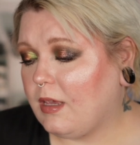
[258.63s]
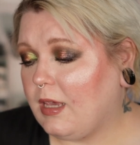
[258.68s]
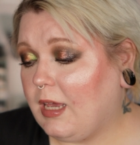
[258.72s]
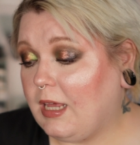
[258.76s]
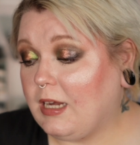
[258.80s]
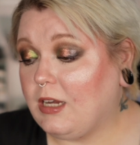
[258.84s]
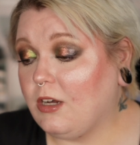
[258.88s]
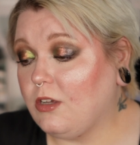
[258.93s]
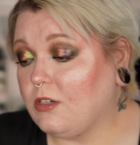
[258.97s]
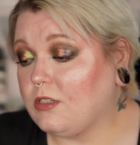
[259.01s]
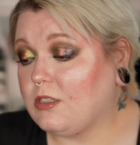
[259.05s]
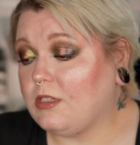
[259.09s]

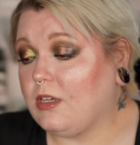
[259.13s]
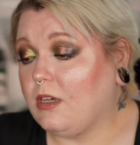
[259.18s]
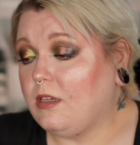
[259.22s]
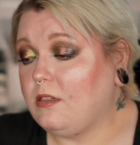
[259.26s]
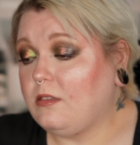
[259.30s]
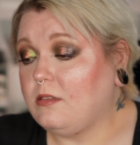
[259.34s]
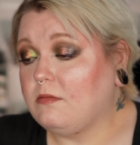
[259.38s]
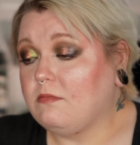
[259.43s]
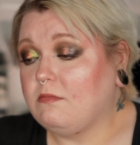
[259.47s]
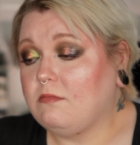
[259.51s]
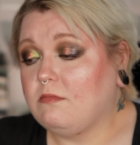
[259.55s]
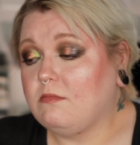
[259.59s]
It looks
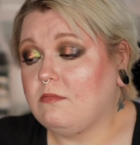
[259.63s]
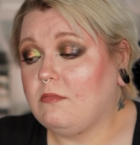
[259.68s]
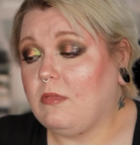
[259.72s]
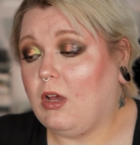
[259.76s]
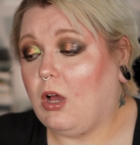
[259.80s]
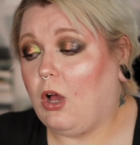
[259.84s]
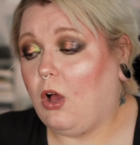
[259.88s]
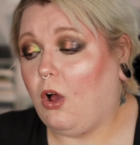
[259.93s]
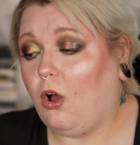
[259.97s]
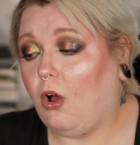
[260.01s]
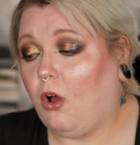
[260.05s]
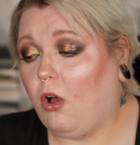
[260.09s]
good.
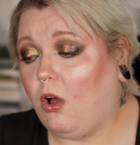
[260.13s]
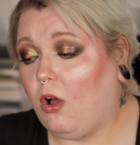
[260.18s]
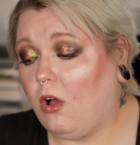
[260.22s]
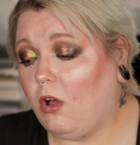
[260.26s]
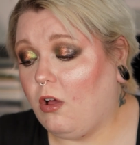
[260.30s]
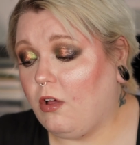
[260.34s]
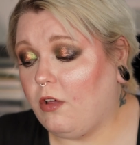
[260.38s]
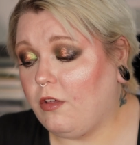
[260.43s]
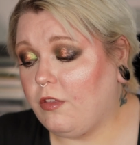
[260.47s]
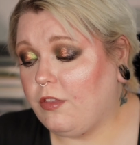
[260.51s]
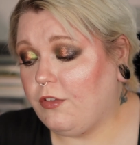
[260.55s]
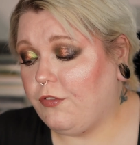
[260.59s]

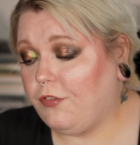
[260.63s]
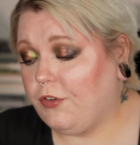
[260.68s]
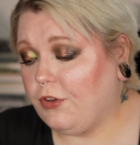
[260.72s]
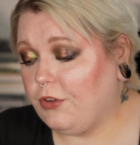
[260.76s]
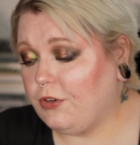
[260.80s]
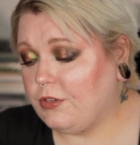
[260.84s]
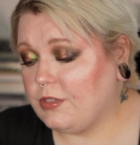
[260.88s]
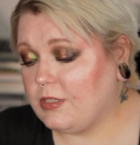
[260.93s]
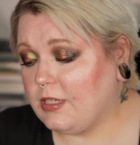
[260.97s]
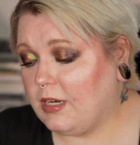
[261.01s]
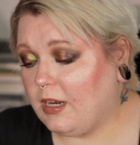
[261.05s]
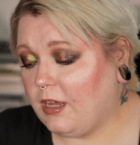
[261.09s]
All the
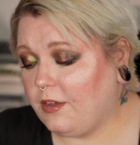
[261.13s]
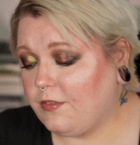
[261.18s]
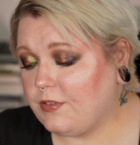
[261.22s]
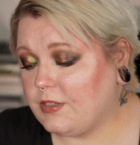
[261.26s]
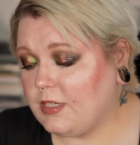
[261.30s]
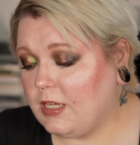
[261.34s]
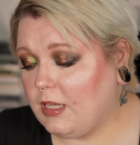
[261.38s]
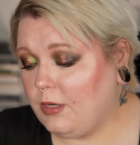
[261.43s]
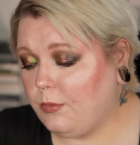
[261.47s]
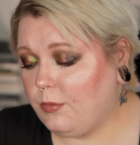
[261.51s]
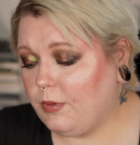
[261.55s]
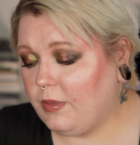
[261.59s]
photos that I've
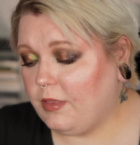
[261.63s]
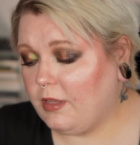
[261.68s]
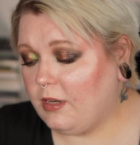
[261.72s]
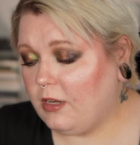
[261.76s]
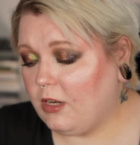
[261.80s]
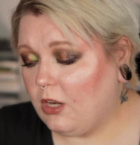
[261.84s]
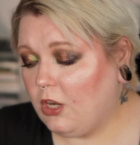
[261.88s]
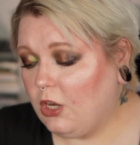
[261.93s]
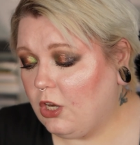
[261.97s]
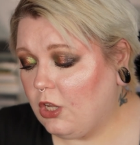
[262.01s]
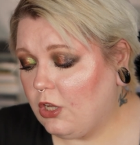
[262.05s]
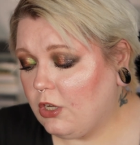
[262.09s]
seen with
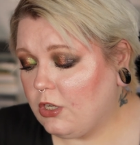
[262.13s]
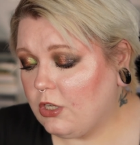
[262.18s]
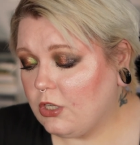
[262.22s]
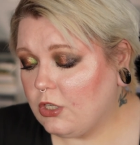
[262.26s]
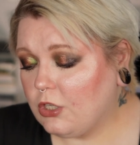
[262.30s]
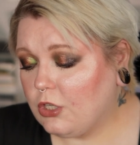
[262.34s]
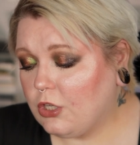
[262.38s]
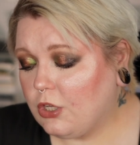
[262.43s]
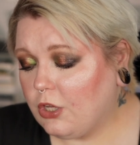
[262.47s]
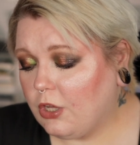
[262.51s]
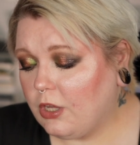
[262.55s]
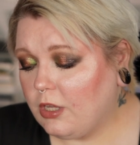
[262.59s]
it look
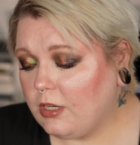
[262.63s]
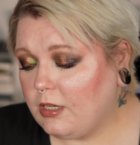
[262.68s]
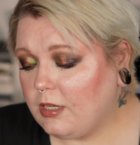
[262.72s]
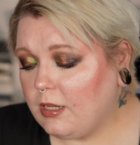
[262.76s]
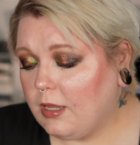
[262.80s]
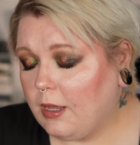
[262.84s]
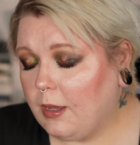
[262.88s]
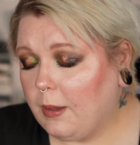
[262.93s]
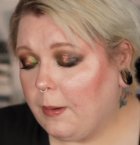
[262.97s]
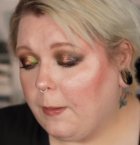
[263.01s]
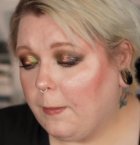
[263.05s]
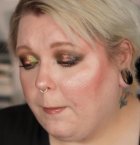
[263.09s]
good,
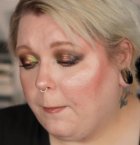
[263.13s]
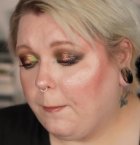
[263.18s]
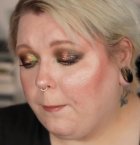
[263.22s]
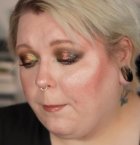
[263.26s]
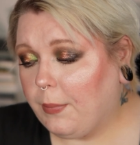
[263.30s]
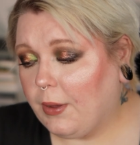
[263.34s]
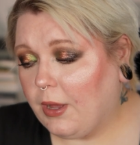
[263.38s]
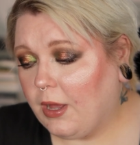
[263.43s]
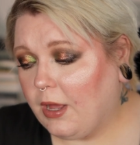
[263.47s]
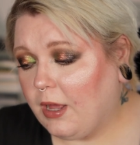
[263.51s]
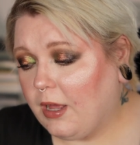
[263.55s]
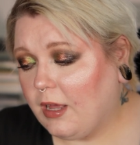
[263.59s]

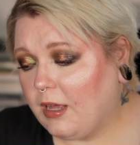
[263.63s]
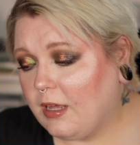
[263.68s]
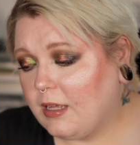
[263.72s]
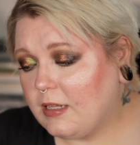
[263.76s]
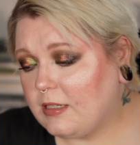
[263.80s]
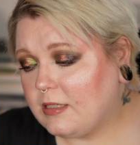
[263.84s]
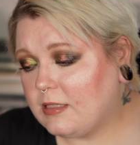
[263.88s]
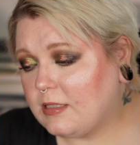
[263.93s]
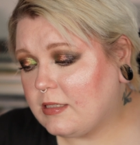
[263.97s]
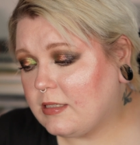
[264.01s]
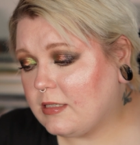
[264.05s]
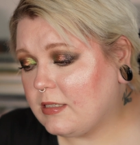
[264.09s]

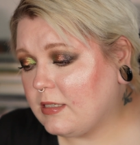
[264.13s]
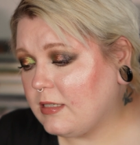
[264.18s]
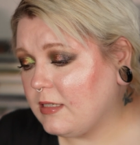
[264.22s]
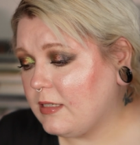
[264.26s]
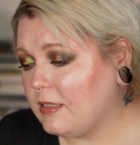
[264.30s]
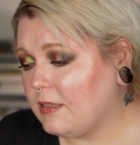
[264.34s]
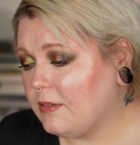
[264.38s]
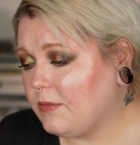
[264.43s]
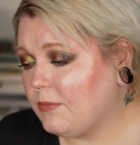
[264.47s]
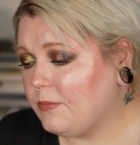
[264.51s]
but